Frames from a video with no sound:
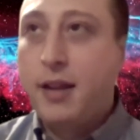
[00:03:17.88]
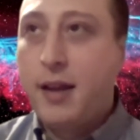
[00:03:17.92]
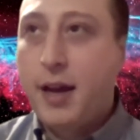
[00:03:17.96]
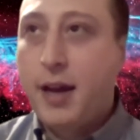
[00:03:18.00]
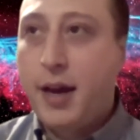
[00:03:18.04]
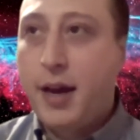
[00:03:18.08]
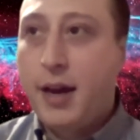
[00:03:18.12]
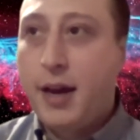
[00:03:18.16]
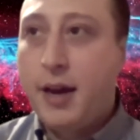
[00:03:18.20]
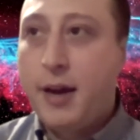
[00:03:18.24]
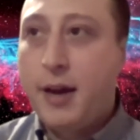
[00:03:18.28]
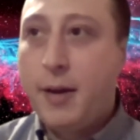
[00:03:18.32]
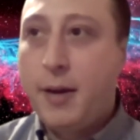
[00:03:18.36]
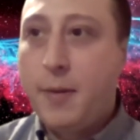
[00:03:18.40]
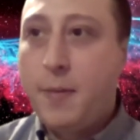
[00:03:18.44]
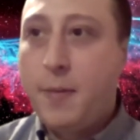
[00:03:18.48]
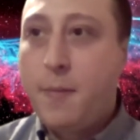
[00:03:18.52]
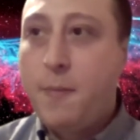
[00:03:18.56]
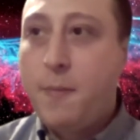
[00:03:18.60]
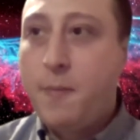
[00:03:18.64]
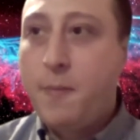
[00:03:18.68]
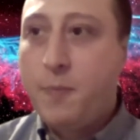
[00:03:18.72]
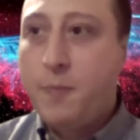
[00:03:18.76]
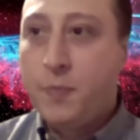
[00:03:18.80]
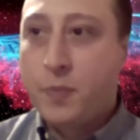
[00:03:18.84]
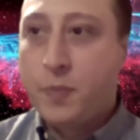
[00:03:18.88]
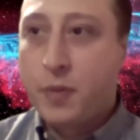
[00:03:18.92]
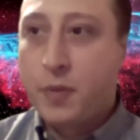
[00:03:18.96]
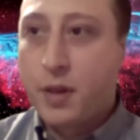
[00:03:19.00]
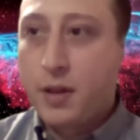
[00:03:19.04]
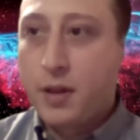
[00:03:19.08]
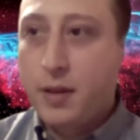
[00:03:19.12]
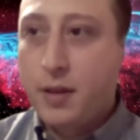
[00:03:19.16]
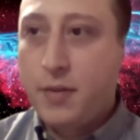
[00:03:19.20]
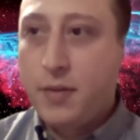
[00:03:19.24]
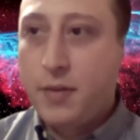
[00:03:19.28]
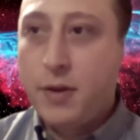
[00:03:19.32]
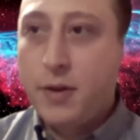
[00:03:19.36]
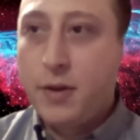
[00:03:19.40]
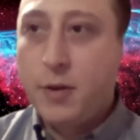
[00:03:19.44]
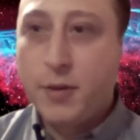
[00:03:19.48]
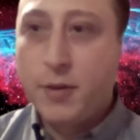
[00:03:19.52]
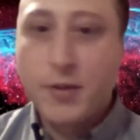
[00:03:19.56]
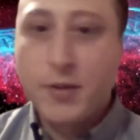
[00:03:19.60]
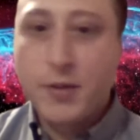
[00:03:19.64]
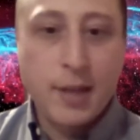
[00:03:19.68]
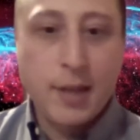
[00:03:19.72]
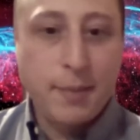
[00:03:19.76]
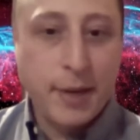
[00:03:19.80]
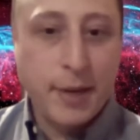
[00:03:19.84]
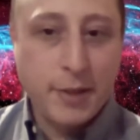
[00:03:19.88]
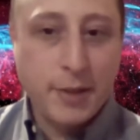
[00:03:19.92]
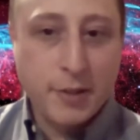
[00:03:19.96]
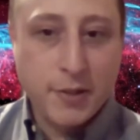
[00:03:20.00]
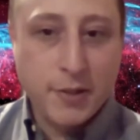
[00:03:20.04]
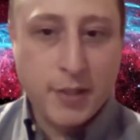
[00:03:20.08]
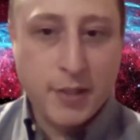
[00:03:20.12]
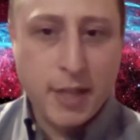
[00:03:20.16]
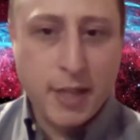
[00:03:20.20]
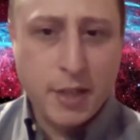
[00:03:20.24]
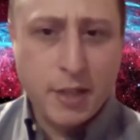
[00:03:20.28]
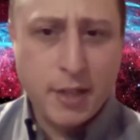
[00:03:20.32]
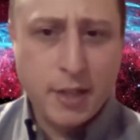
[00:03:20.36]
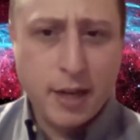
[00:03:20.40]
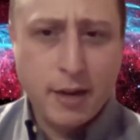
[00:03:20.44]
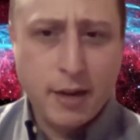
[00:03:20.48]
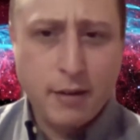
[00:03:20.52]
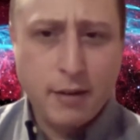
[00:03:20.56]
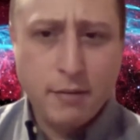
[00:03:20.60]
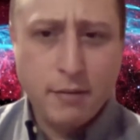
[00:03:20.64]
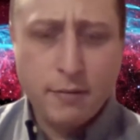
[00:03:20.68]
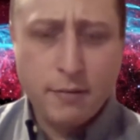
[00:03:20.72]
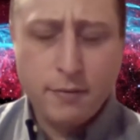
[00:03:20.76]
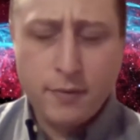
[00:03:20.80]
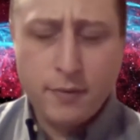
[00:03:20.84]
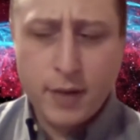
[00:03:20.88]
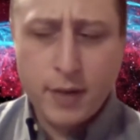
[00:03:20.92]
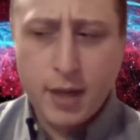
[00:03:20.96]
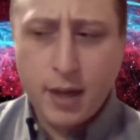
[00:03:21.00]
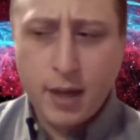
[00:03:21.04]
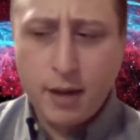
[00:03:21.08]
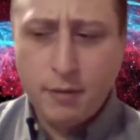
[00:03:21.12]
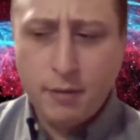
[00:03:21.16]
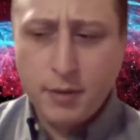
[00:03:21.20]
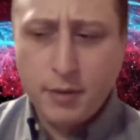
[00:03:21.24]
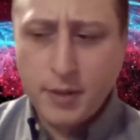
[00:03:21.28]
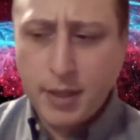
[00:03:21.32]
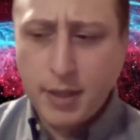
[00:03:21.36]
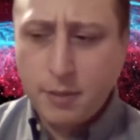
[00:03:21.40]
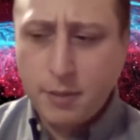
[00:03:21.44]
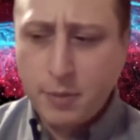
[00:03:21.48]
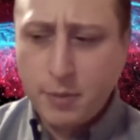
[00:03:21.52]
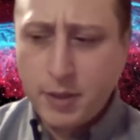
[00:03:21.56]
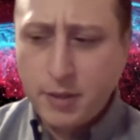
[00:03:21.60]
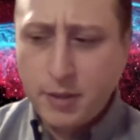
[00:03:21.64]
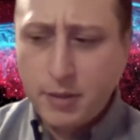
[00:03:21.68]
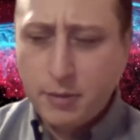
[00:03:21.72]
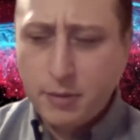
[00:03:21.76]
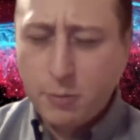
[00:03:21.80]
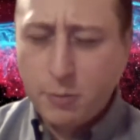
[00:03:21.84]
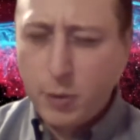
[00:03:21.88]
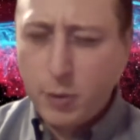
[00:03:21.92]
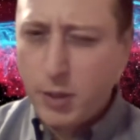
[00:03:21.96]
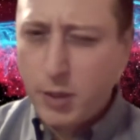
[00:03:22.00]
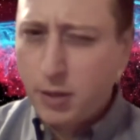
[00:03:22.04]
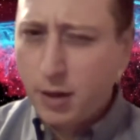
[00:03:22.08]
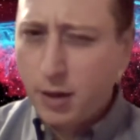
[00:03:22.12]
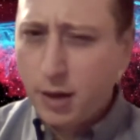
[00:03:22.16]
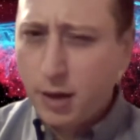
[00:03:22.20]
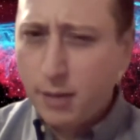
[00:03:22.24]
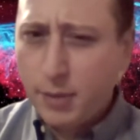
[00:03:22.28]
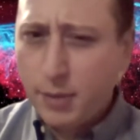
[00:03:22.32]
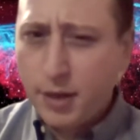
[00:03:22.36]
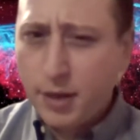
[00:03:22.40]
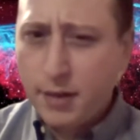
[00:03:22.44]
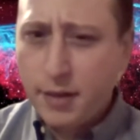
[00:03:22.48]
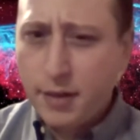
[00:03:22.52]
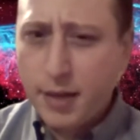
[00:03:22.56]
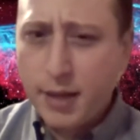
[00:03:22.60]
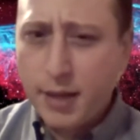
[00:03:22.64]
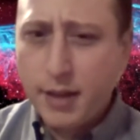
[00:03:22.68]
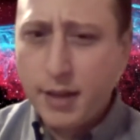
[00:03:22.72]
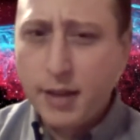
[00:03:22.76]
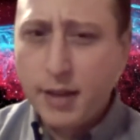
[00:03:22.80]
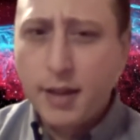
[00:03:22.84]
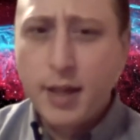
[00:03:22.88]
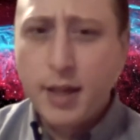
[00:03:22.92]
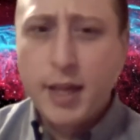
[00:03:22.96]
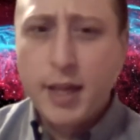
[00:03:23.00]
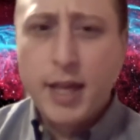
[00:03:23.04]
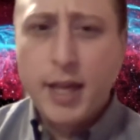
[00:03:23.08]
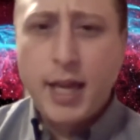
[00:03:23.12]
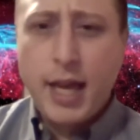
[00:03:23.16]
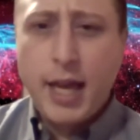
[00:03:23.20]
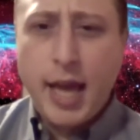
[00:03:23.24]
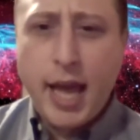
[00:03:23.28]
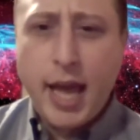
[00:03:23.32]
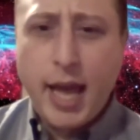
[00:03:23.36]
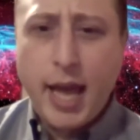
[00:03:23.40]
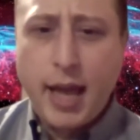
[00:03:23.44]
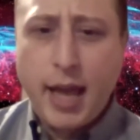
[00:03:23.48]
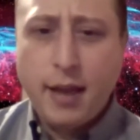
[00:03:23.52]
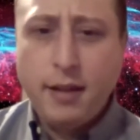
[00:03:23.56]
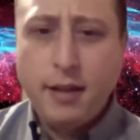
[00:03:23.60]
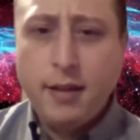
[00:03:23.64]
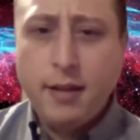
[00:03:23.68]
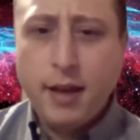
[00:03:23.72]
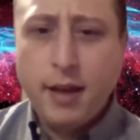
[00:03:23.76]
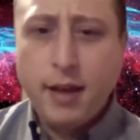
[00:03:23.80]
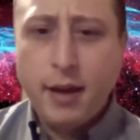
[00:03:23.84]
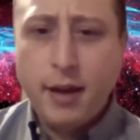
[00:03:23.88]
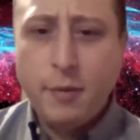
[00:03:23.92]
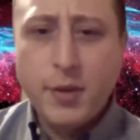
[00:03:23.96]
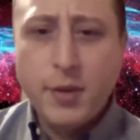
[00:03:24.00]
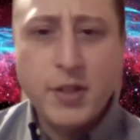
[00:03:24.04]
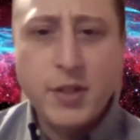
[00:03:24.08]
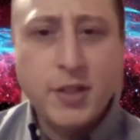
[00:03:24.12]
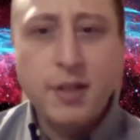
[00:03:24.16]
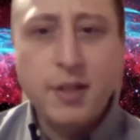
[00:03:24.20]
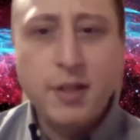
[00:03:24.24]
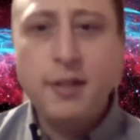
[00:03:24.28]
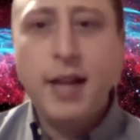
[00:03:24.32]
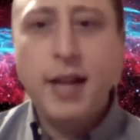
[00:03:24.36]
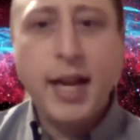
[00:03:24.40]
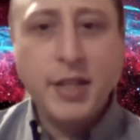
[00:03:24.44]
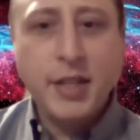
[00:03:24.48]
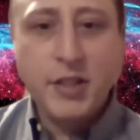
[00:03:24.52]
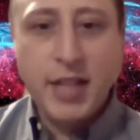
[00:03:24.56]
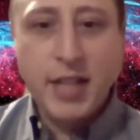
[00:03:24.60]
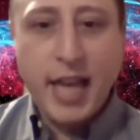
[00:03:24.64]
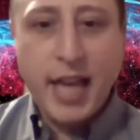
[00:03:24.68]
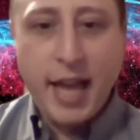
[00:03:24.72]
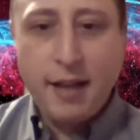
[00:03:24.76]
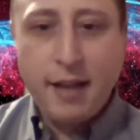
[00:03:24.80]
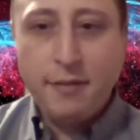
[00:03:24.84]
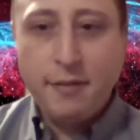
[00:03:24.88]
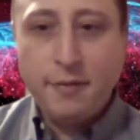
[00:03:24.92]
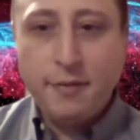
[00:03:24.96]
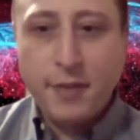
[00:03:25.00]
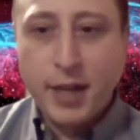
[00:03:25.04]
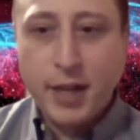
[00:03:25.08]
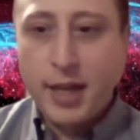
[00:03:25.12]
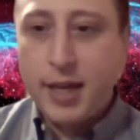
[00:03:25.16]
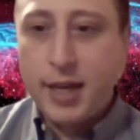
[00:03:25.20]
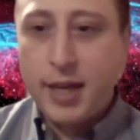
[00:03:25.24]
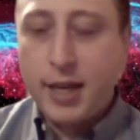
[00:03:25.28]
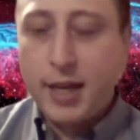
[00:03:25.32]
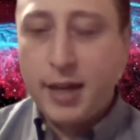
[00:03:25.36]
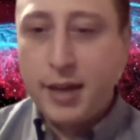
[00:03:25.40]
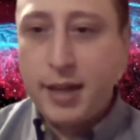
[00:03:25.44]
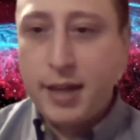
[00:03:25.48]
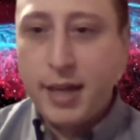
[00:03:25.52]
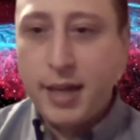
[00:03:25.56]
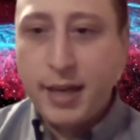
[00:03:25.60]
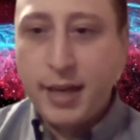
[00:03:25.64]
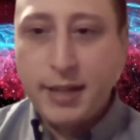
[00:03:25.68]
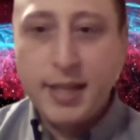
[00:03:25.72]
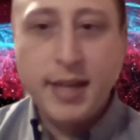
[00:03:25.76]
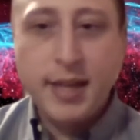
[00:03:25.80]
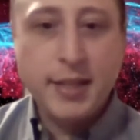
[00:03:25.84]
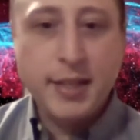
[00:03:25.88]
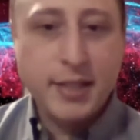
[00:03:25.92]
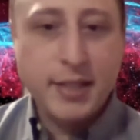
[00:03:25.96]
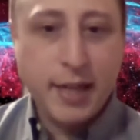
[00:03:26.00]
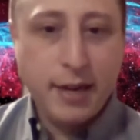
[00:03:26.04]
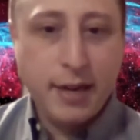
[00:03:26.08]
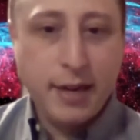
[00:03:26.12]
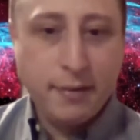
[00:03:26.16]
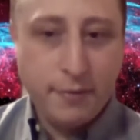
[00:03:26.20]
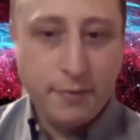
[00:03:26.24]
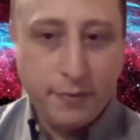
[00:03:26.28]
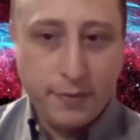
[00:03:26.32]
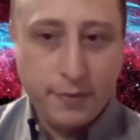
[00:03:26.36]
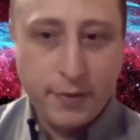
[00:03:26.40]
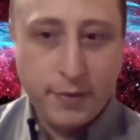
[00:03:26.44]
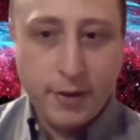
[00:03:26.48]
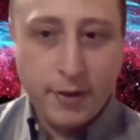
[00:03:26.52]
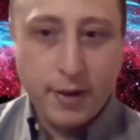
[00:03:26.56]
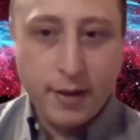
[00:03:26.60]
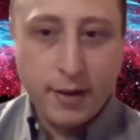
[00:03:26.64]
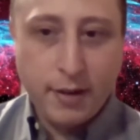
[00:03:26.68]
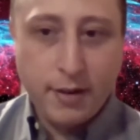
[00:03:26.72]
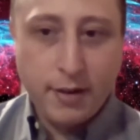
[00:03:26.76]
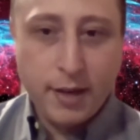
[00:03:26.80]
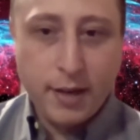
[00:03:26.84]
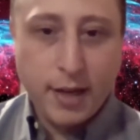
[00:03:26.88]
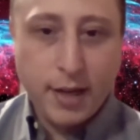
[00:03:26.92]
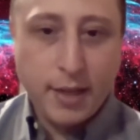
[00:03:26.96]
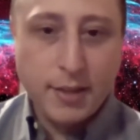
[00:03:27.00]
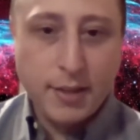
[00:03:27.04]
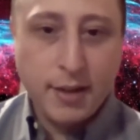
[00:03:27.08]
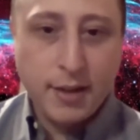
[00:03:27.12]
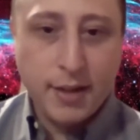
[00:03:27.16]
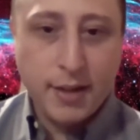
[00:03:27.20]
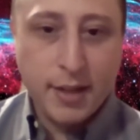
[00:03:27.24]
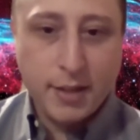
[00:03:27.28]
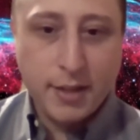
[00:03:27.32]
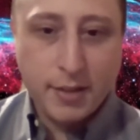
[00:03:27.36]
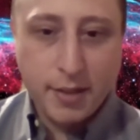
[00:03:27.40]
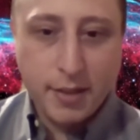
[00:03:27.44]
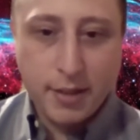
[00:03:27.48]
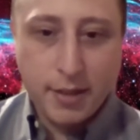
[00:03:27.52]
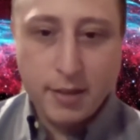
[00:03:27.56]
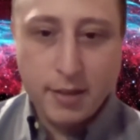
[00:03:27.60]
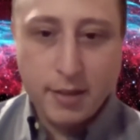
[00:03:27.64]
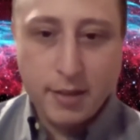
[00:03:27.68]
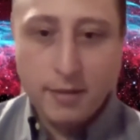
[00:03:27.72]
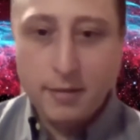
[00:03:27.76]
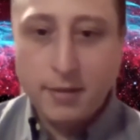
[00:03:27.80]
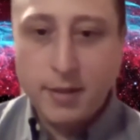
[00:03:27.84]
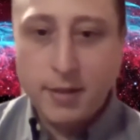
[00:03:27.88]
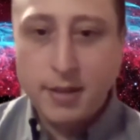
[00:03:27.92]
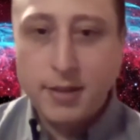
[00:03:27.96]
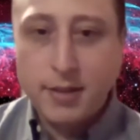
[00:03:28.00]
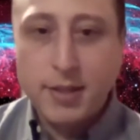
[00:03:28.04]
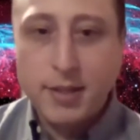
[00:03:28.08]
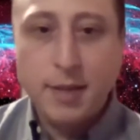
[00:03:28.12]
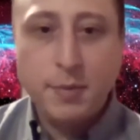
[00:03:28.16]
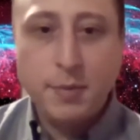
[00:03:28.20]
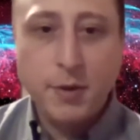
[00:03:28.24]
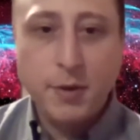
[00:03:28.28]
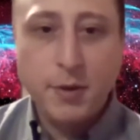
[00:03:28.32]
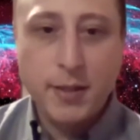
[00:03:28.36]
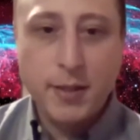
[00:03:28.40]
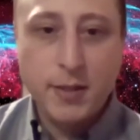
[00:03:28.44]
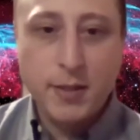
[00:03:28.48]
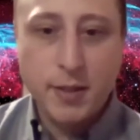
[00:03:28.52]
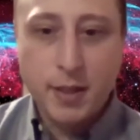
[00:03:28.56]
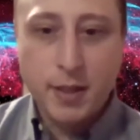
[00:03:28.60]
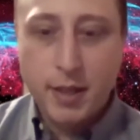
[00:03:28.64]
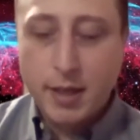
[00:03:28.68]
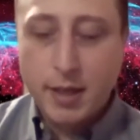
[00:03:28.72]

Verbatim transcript: um, the old Sub Hunter Station out of uh, what was that Win- Winter Harbor, I think and uh, we still actually have uh, an antenna site for uh, talking to, to submarines.